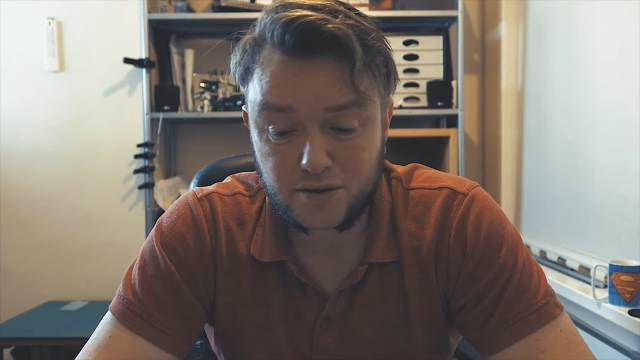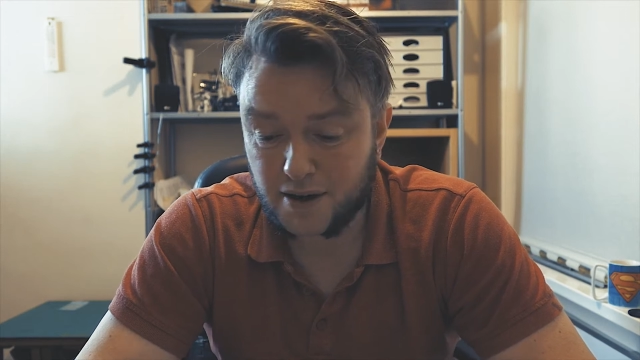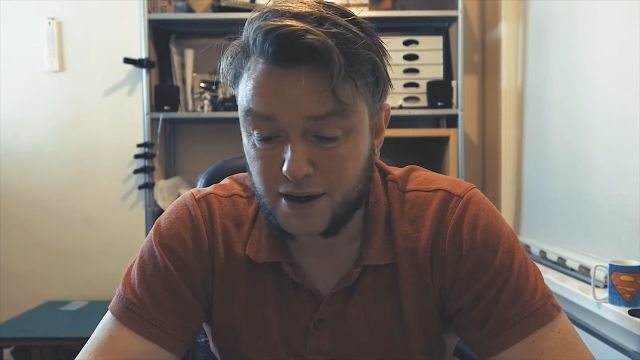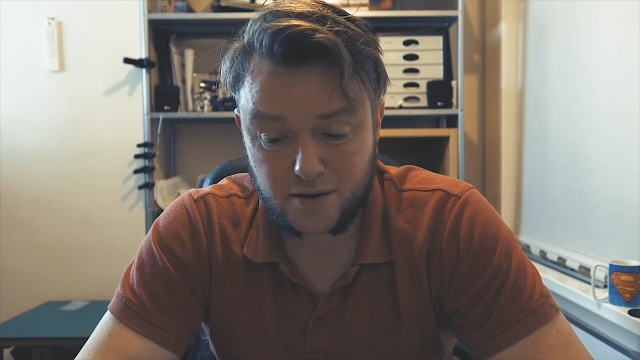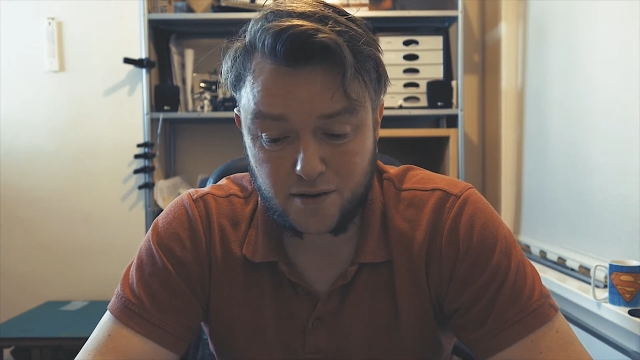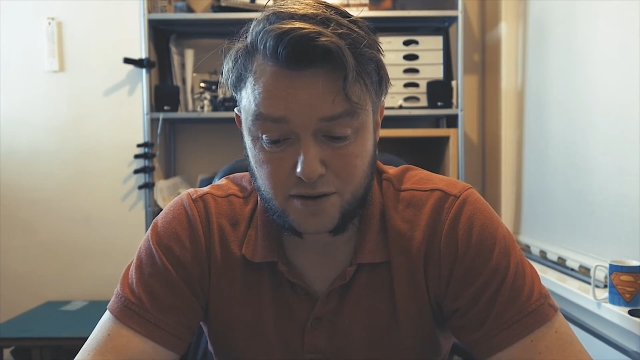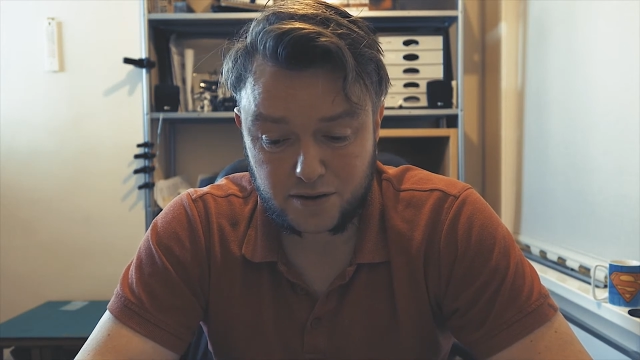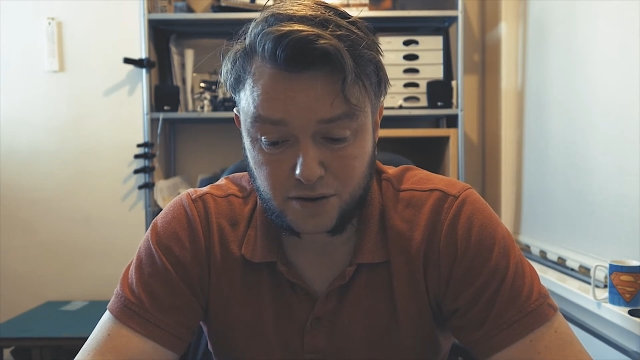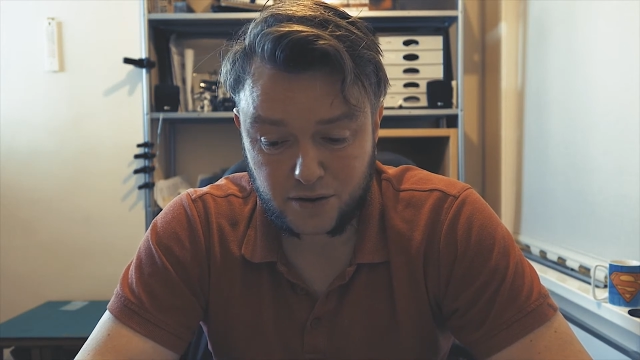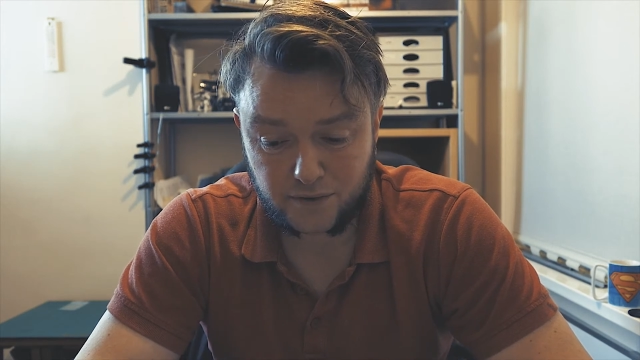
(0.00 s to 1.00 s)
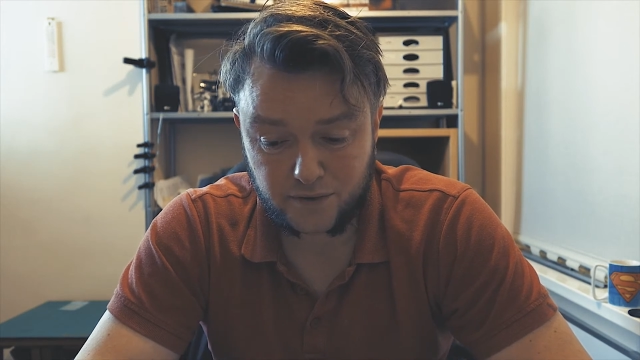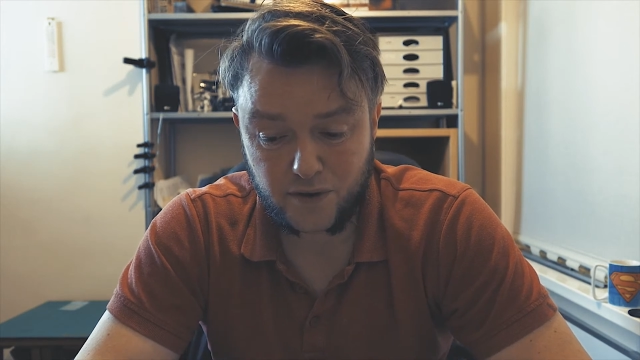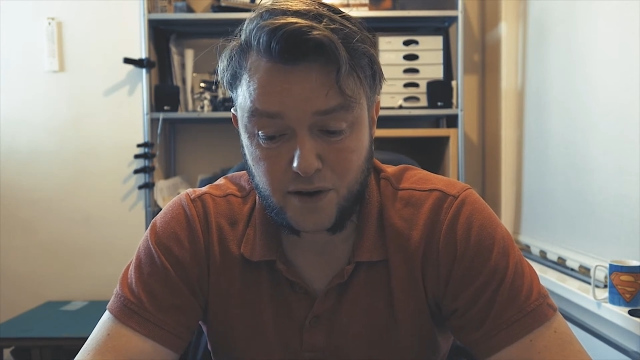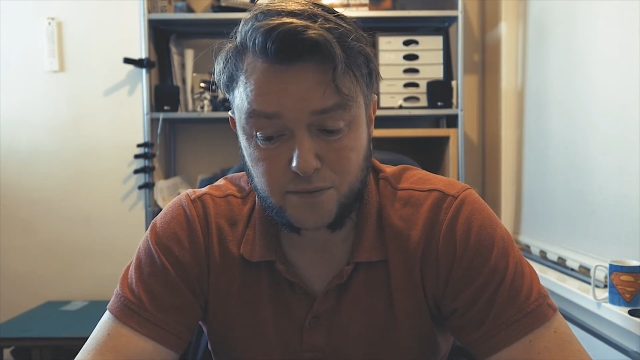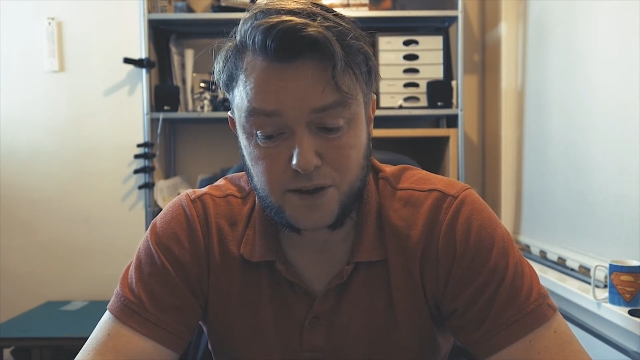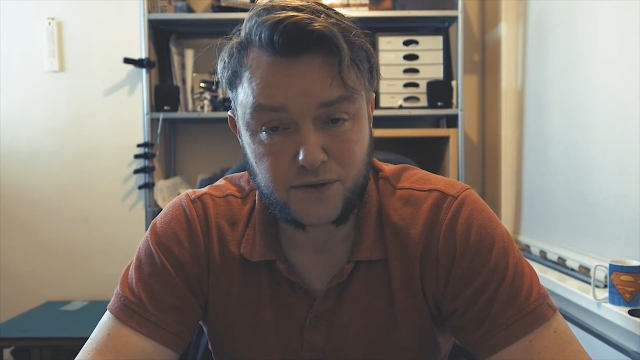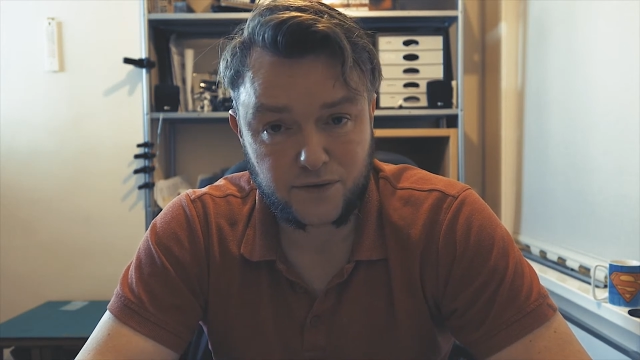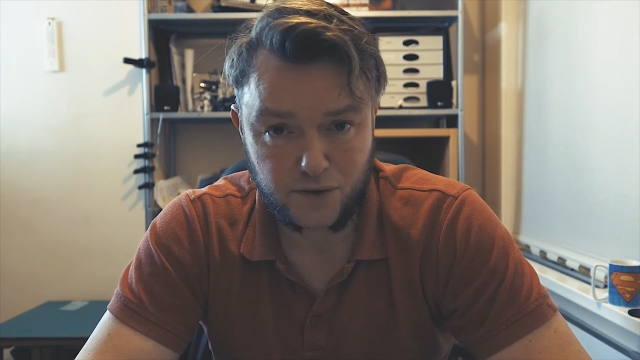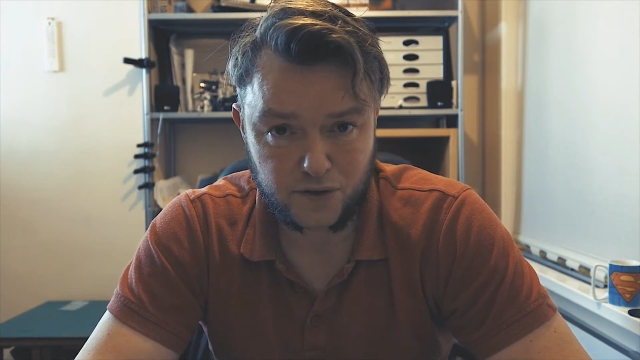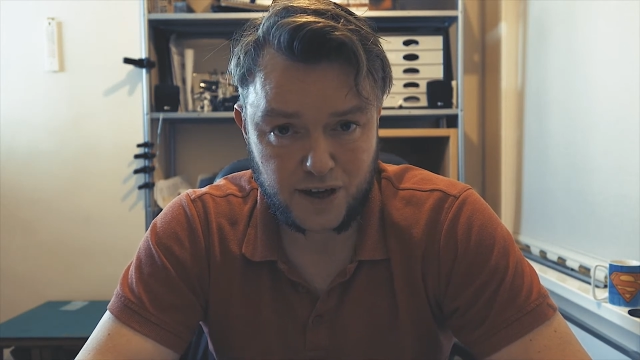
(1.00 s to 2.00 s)
though I can't confirm this
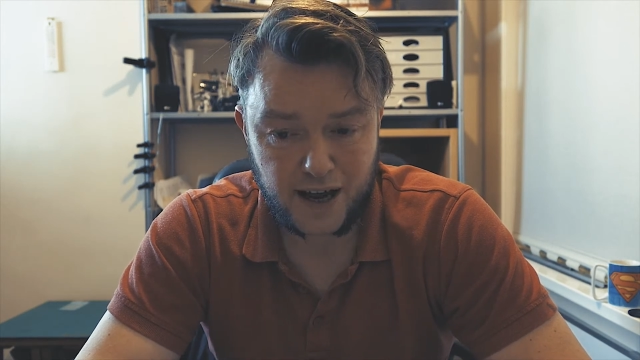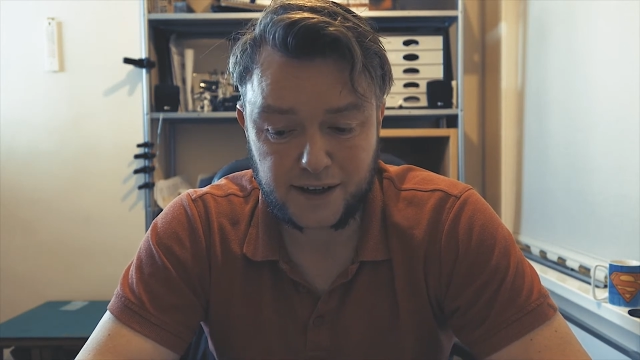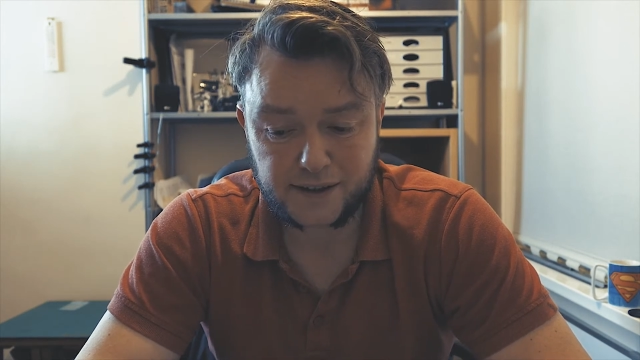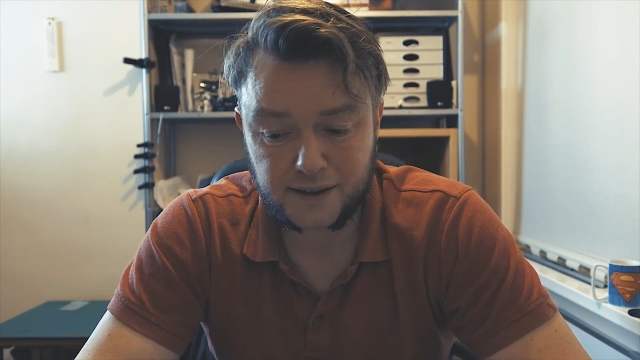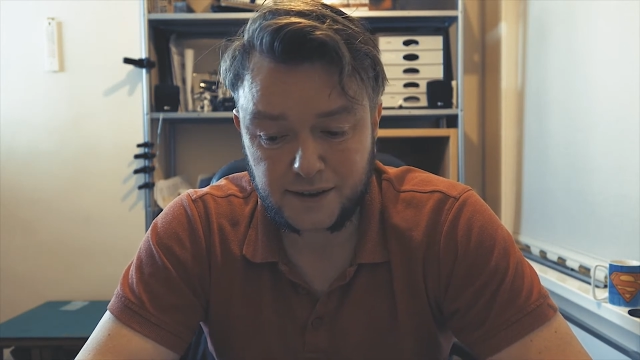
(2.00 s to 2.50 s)
firsthand.